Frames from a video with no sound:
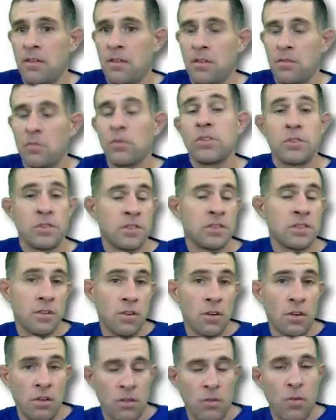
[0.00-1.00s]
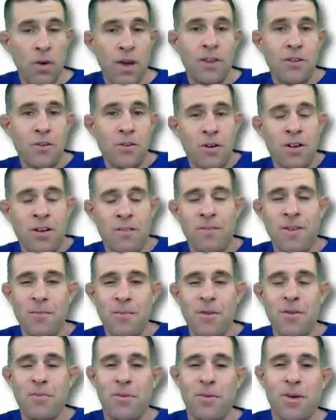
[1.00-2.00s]
which is the y coordinate of my
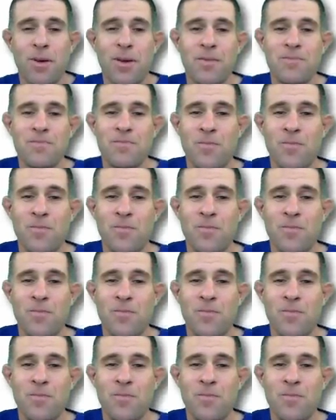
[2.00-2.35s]
midpoint.